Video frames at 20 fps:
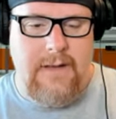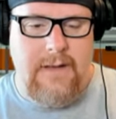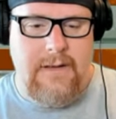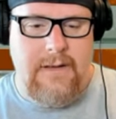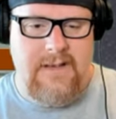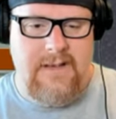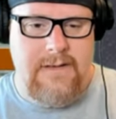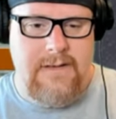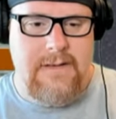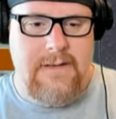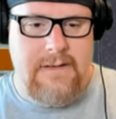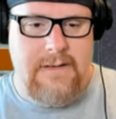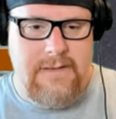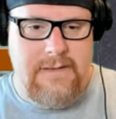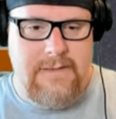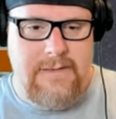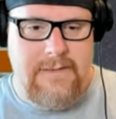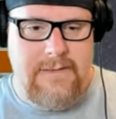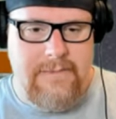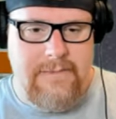
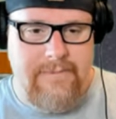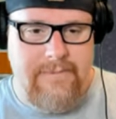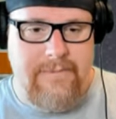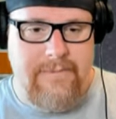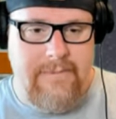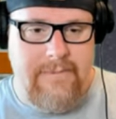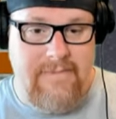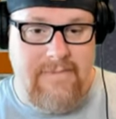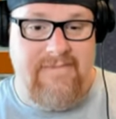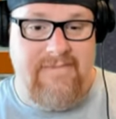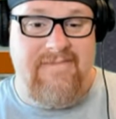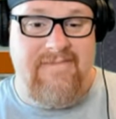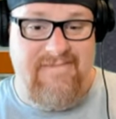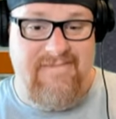(no one is talking)